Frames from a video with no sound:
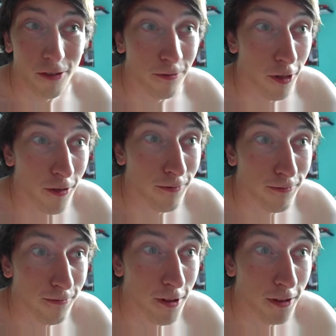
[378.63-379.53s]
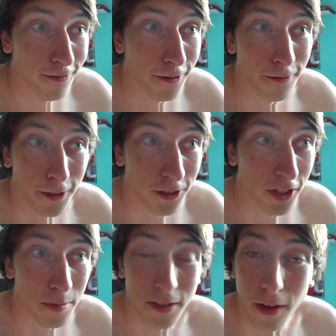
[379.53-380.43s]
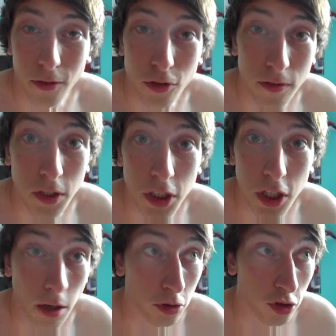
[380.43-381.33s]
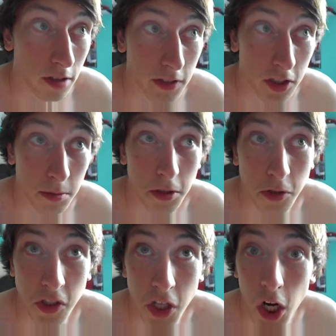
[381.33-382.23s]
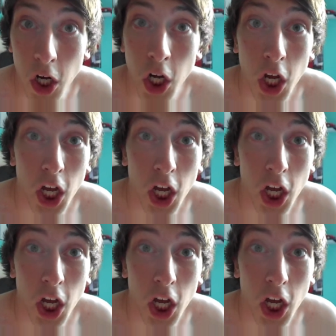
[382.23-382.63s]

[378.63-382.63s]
for the for the first time i've ever driven i was driving someone else's car